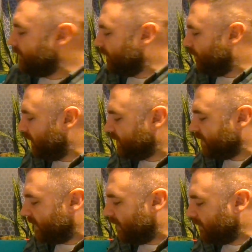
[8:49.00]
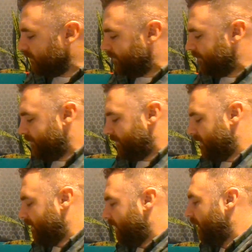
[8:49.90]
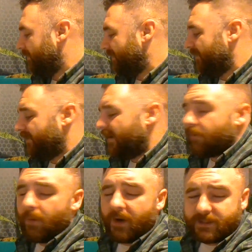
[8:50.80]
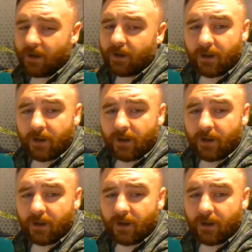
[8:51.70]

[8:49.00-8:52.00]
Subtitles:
if you want to check it out, that'd be great. And if you ever want to talk